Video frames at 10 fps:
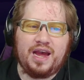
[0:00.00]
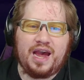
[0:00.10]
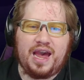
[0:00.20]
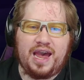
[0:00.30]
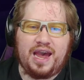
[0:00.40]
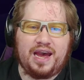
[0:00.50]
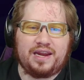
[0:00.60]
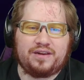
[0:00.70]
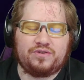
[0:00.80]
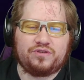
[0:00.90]

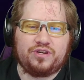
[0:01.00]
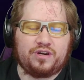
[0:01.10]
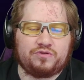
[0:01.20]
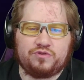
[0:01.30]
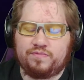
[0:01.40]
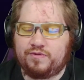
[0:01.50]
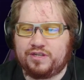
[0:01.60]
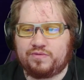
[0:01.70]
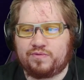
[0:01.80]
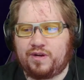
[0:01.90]
And, Drew
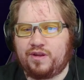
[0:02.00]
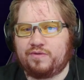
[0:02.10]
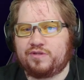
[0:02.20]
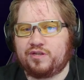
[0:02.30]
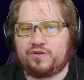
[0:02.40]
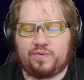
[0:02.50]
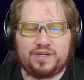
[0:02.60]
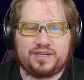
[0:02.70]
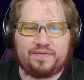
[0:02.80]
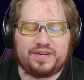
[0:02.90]
Brees was one of those
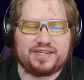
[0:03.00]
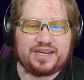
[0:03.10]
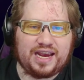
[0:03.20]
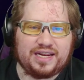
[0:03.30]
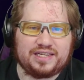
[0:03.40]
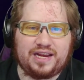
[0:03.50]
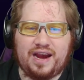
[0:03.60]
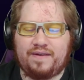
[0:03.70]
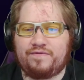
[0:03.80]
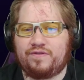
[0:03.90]
stories of the Saints
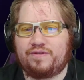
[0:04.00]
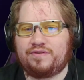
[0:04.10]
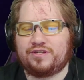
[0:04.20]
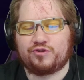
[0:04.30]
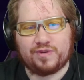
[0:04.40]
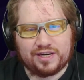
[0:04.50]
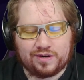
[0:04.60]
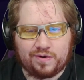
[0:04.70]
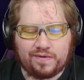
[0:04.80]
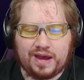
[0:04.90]
after Katrina
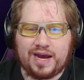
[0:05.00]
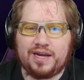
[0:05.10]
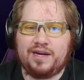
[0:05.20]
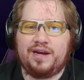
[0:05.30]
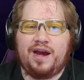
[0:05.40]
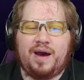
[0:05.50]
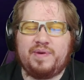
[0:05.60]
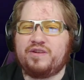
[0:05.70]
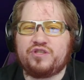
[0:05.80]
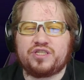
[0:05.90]
and all that. I
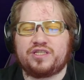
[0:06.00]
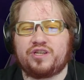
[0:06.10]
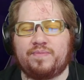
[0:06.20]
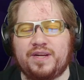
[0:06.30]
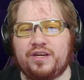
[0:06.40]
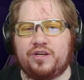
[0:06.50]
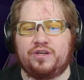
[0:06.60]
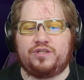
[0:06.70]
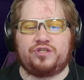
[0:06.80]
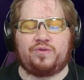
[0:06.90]
mean, there's just so many
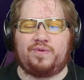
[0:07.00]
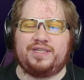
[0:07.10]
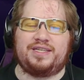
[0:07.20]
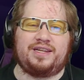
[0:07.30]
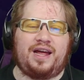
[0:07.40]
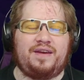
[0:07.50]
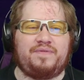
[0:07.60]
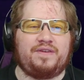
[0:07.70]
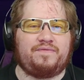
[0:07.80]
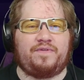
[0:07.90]
good stories in life
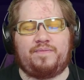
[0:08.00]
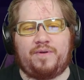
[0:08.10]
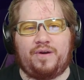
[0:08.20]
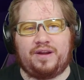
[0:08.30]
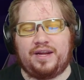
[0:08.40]
and in football.